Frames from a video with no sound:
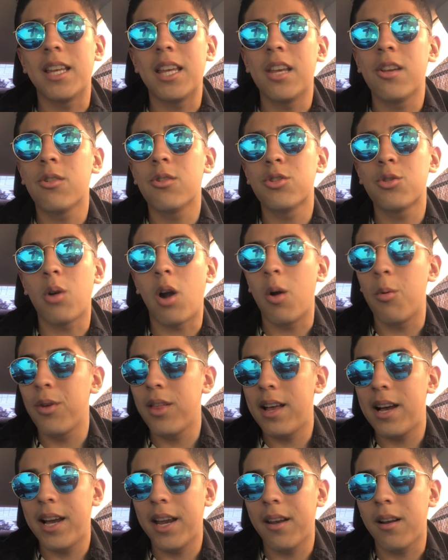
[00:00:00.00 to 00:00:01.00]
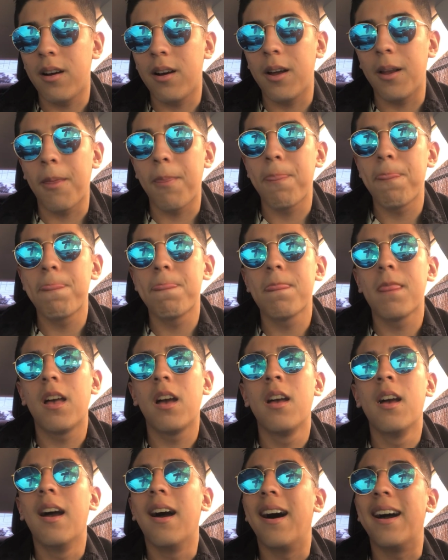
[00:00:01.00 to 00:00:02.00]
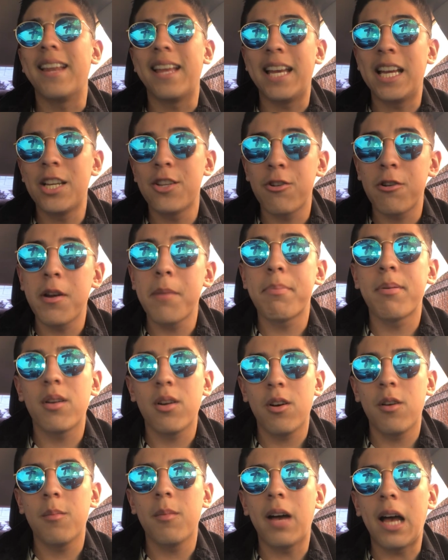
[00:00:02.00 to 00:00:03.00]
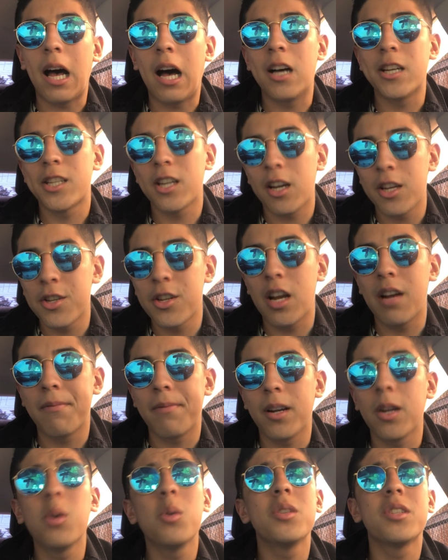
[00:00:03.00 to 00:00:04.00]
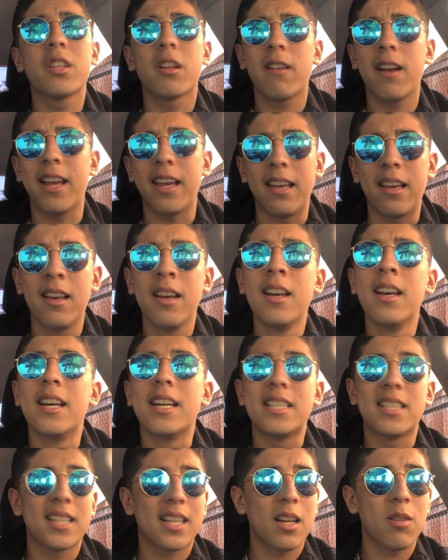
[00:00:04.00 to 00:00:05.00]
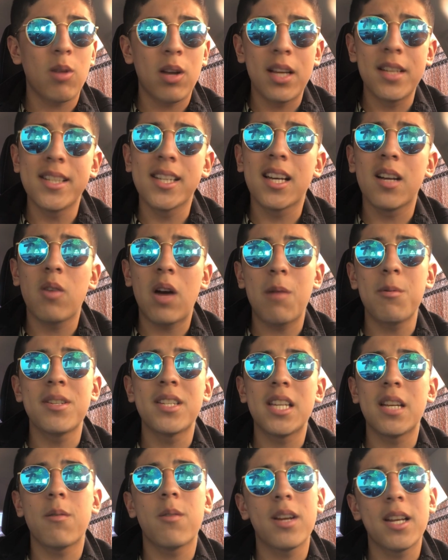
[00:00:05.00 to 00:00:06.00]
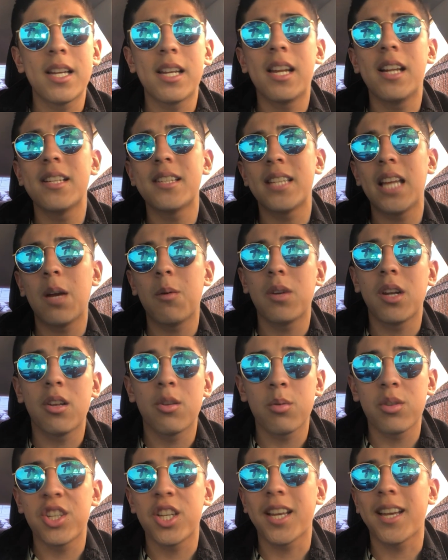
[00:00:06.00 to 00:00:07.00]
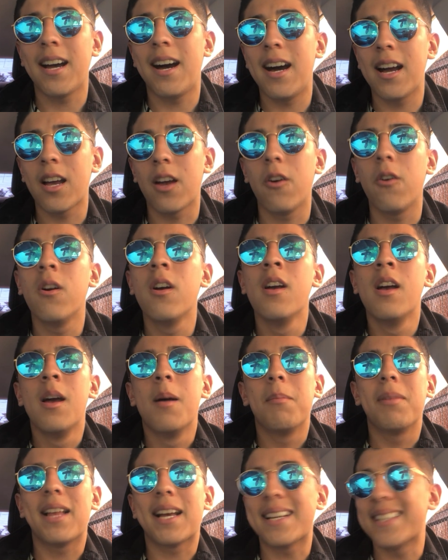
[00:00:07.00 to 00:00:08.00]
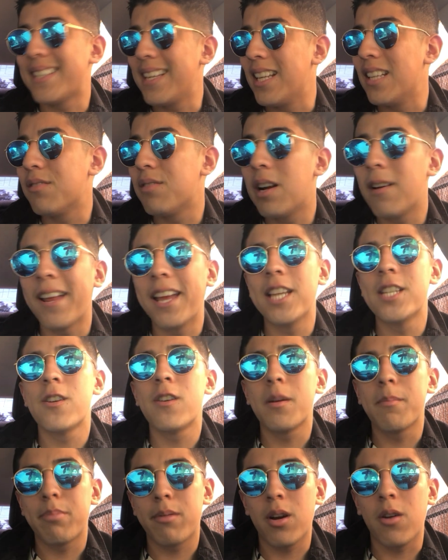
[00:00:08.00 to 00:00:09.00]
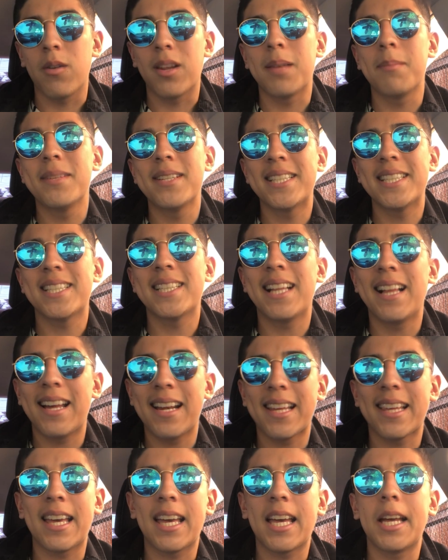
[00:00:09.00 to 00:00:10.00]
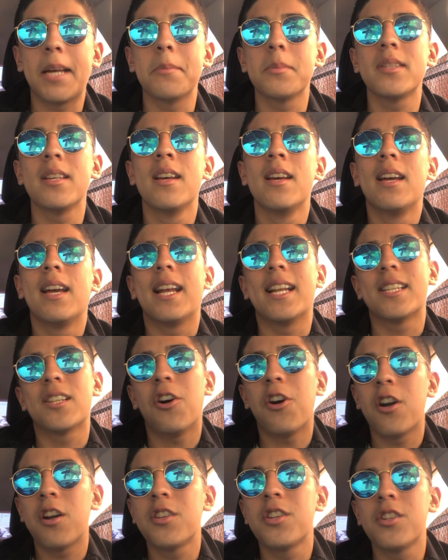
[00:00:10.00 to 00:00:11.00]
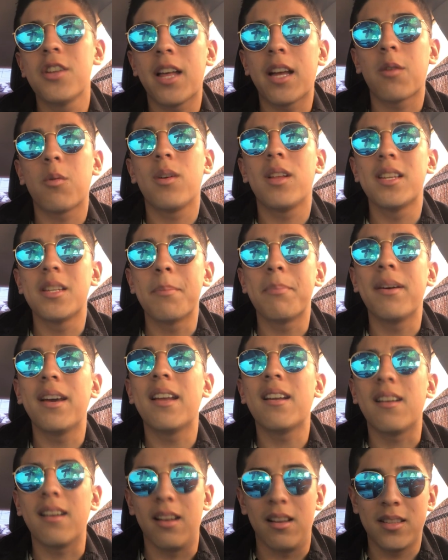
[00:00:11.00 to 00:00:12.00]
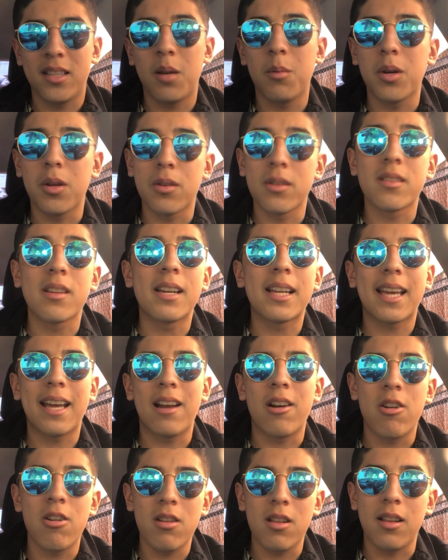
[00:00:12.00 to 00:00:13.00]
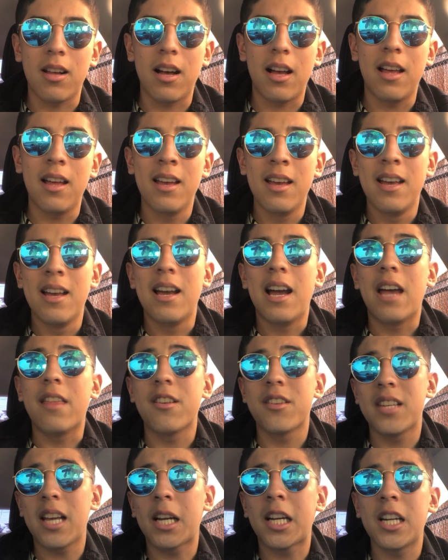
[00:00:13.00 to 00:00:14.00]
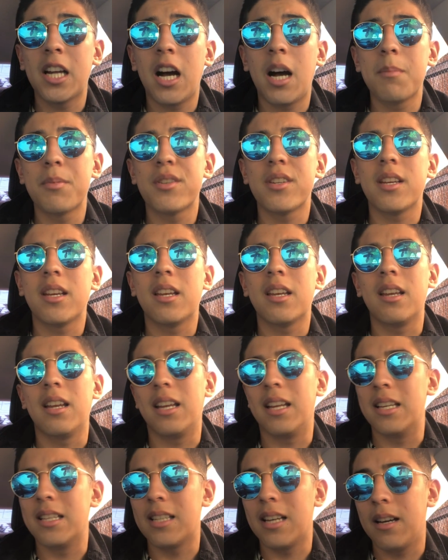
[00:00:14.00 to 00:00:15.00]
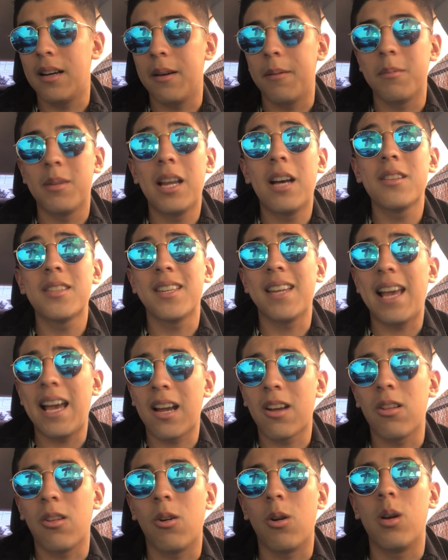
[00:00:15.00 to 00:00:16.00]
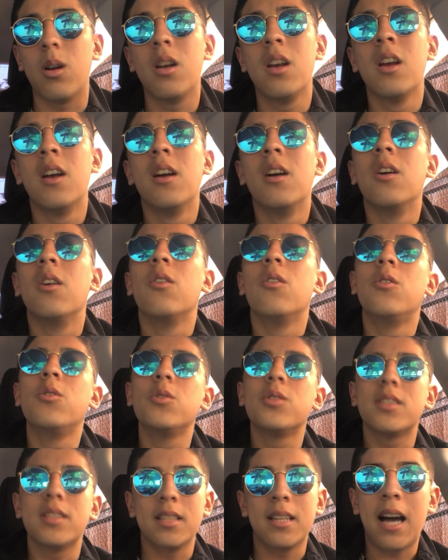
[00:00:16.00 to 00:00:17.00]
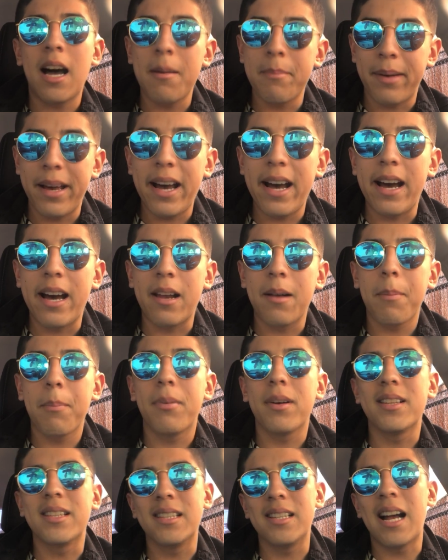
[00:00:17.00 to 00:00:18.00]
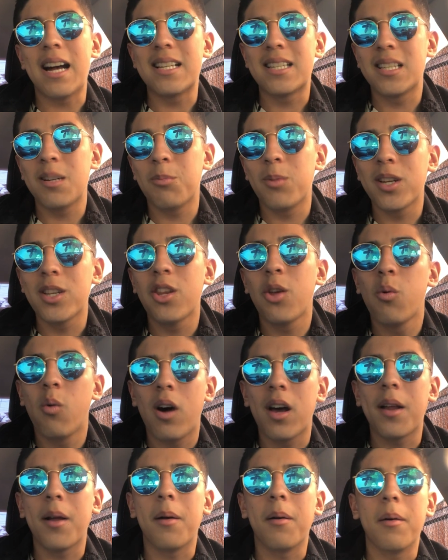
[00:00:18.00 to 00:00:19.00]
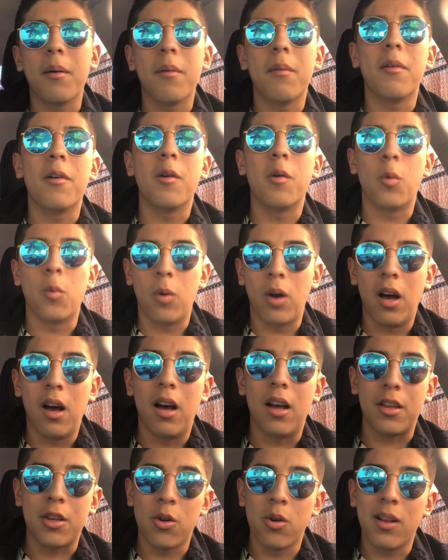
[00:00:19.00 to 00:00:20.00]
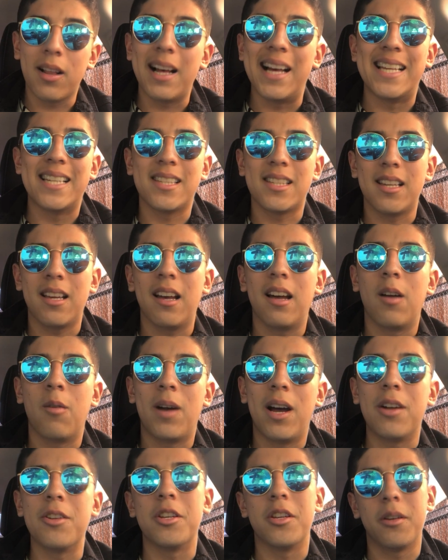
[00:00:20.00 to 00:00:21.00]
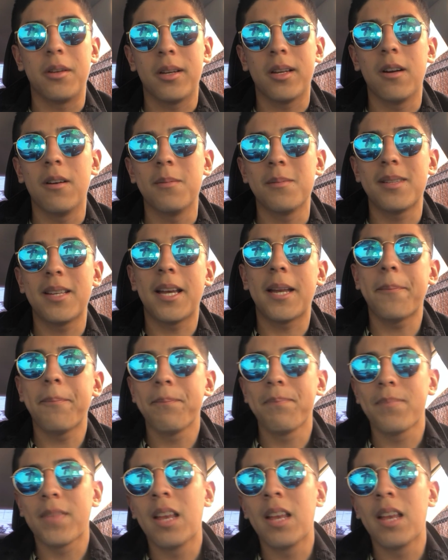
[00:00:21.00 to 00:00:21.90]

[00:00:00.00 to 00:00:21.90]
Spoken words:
The Eagles are relying on an injury-prone Alshon Jeffrey, who is great. He's a good wide receiver. He did his thing when he was with Chicago, but like I said, he's very injury-prone. He misses a lot of games, and it's hard to really depend on someone who's going to get hurt a lot. And the second option is Nelson Agholor, who's not bad, but not someone you want to utilize around you. You know what I'm saying?